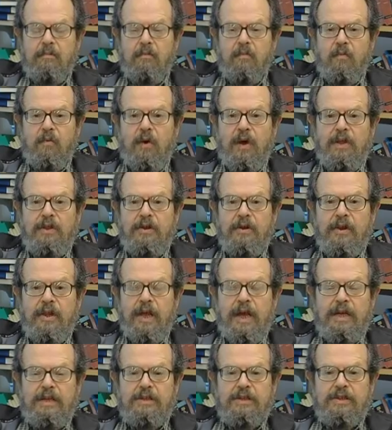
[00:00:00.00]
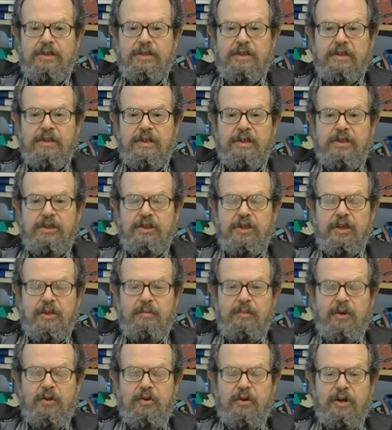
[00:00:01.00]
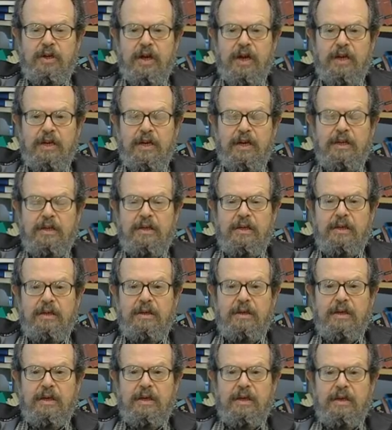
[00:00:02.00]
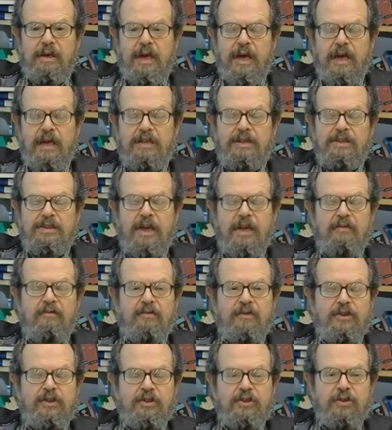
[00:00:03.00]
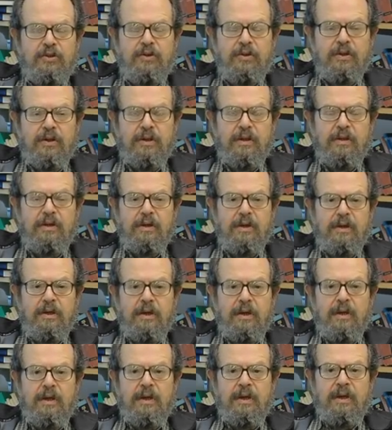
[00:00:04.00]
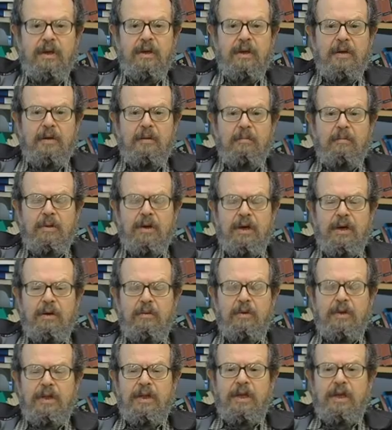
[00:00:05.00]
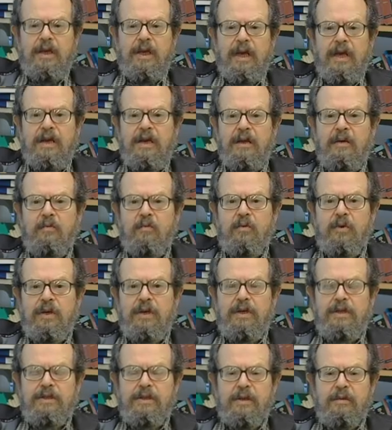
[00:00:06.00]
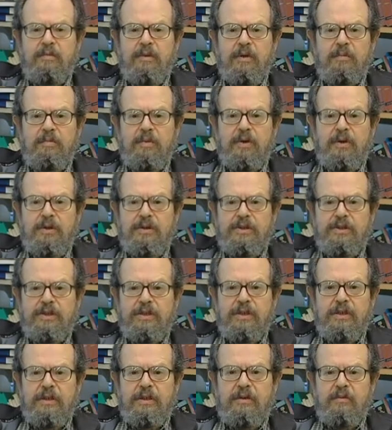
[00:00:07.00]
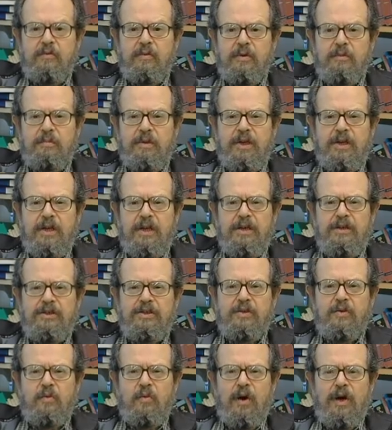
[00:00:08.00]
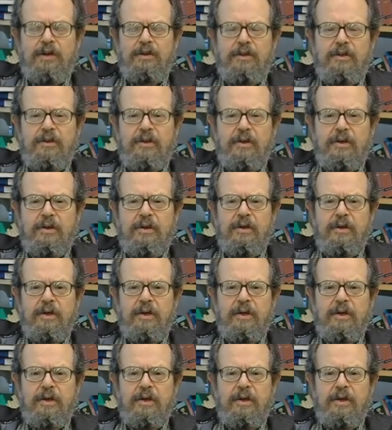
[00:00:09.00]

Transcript: Whether that's legitimate or not, I can't say for sure. But I would think any reasonable person would begin to wonder